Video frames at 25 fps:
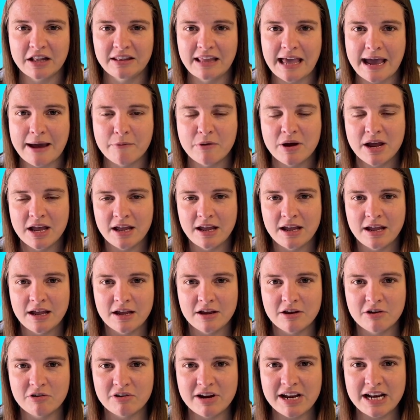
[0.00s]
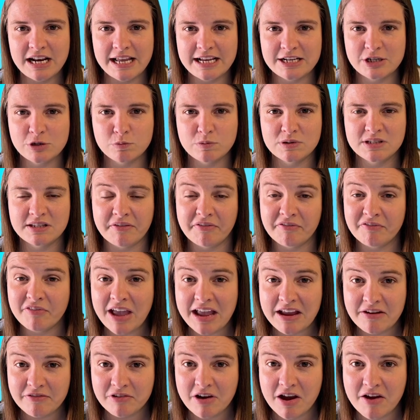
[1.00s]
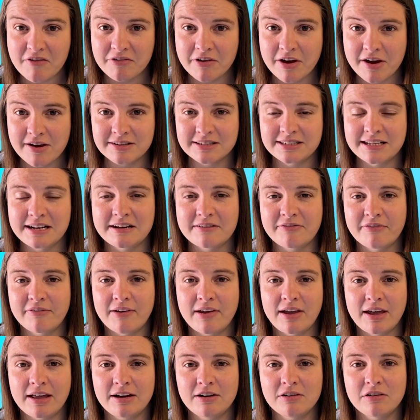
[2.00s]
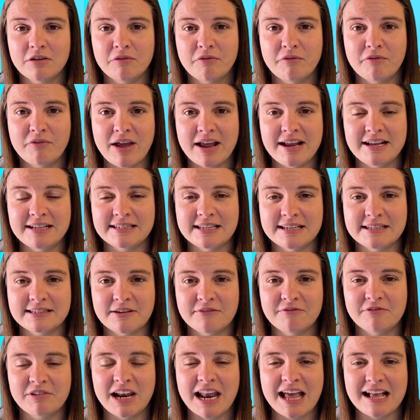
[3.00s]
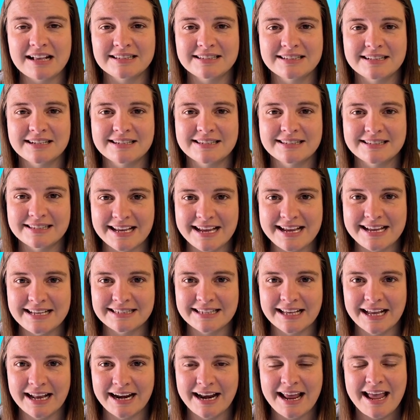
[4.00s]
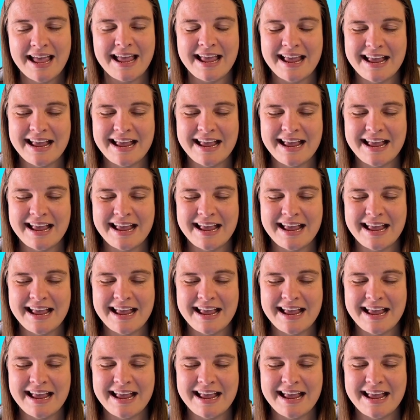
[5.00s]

Now, Grealish was a favourite of ours in the final phases of last season.